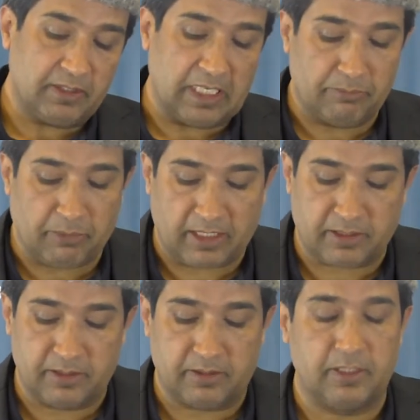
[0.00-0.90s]
can
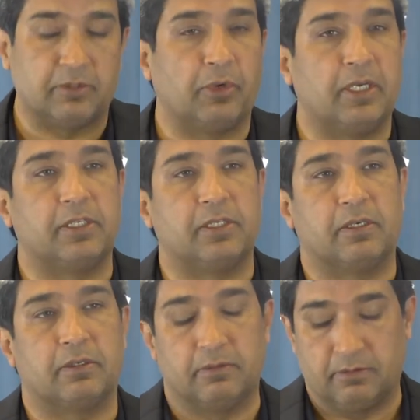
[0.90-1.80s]
practice his
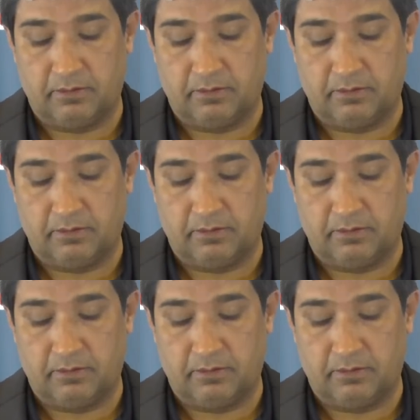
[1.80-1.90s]
religion